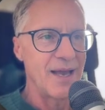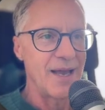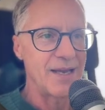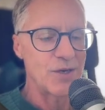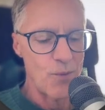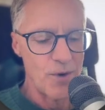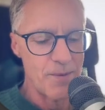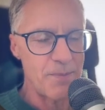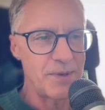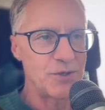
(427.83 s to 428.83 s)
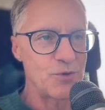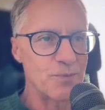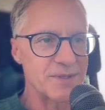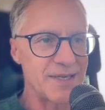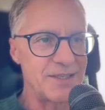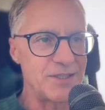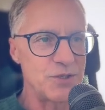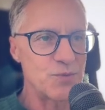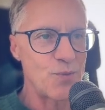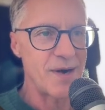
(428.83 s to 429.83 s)
And don't worry about being too precise. You
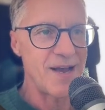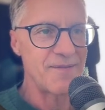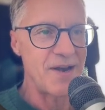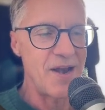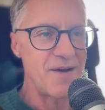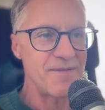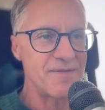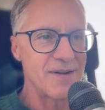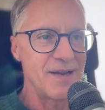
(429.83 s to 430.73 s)
just want to have enough